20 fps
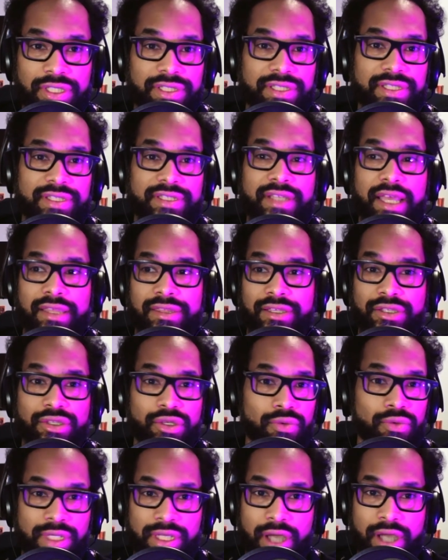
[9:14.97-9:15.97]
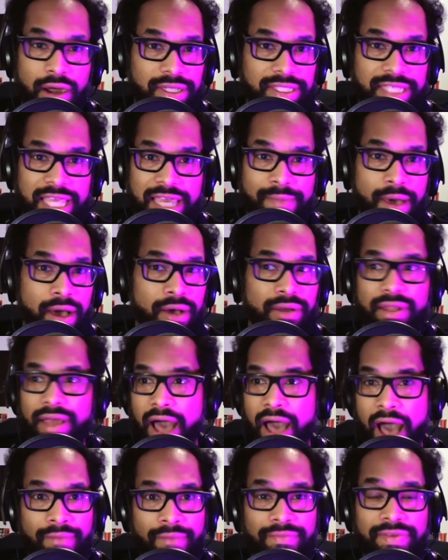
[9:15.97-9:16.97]
This is nothing new. When cars came out,
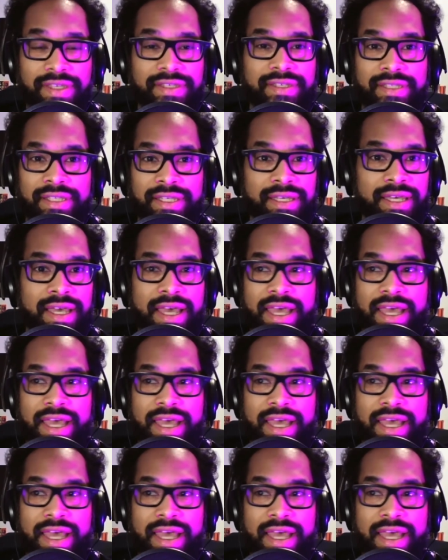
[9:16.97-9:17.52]
obviously,